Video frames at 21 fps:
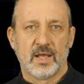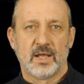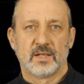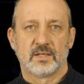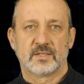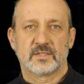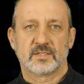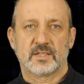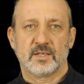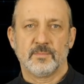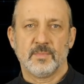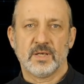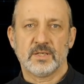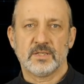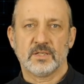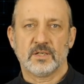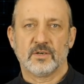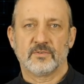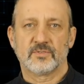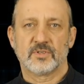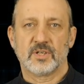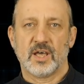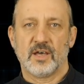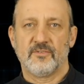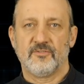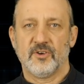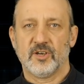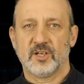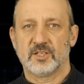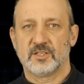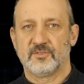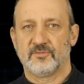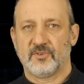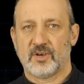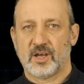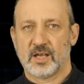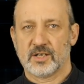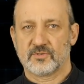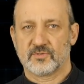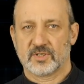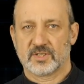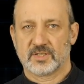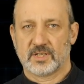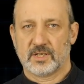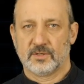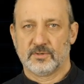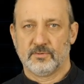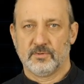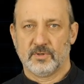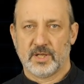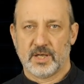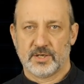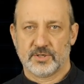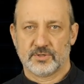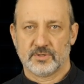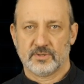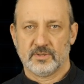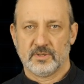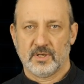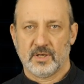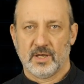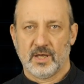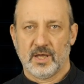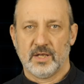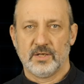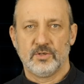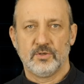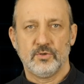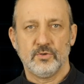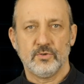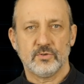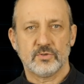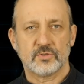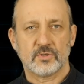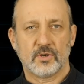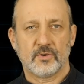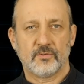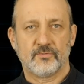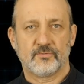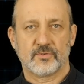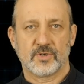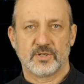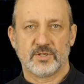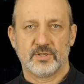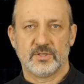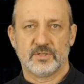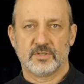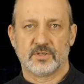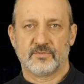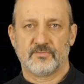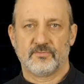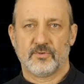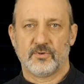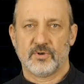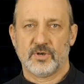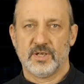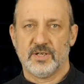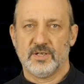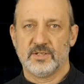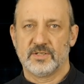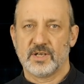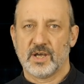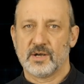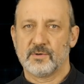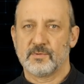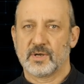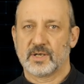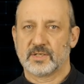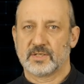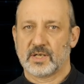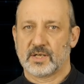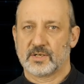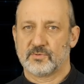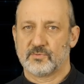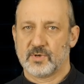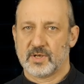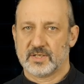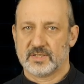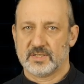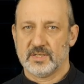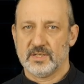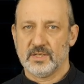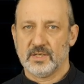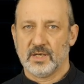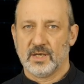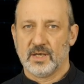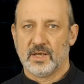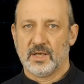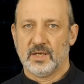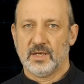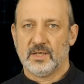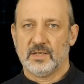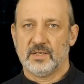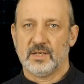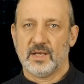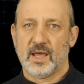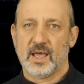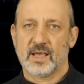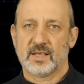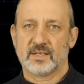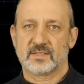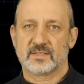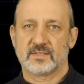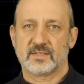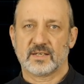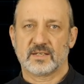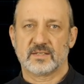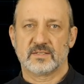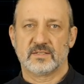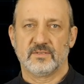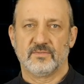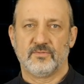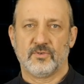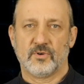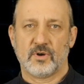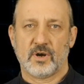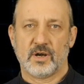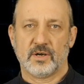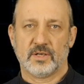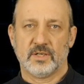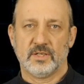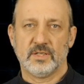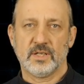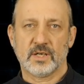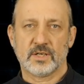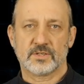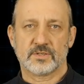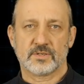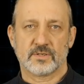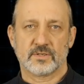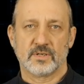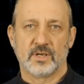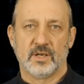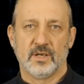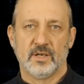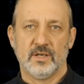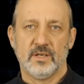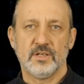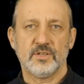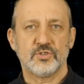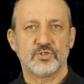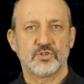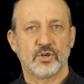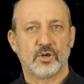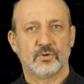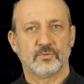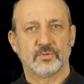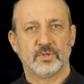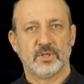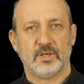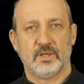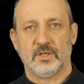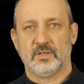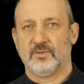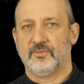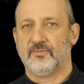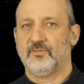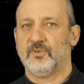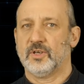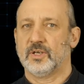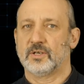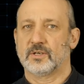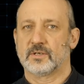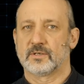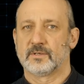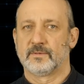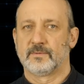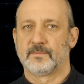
the schematic of the effective address calculation and use of register for indirect addressing in x64 architecture is shown in the figure.